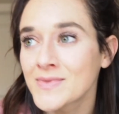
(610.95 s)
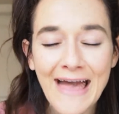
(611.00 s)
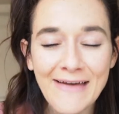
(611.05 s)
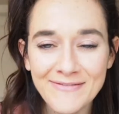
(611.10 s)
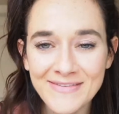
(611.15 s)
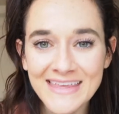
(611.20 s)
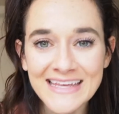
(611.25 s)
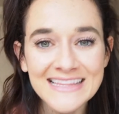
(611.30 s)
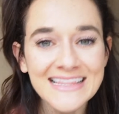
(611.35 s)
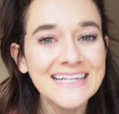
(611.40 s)
I
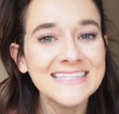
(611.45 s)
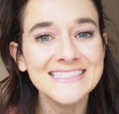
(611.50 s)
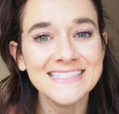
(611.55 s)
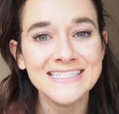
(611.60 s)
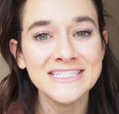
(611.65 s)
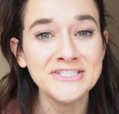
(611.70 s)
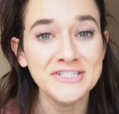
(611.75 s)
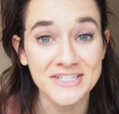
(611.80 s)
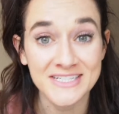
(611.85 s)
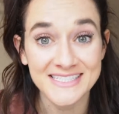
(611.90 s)
feel like that's
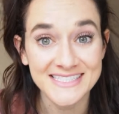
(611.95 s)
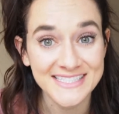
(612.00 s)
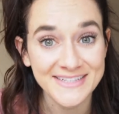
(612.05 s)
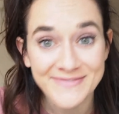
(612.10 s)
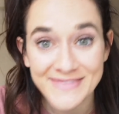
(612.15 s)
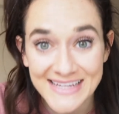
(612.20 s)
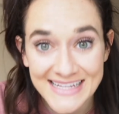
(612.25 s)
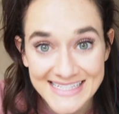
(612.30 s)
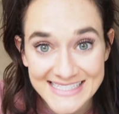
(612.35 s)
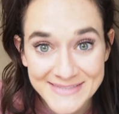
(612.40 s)
the gist of
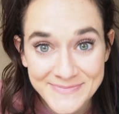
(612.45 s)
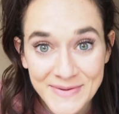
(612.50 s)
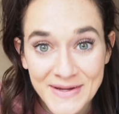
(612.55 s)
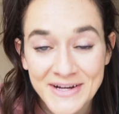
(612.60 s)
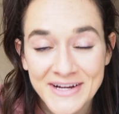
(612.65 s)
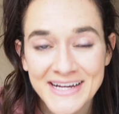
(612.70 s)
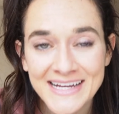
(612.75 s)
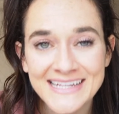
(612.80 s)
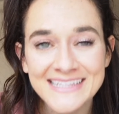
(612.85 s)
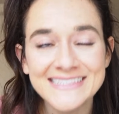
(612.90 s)
the
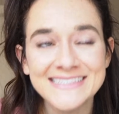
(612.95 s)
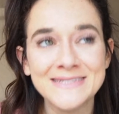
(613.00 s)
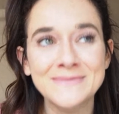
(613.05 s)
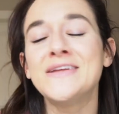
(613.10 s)
experience.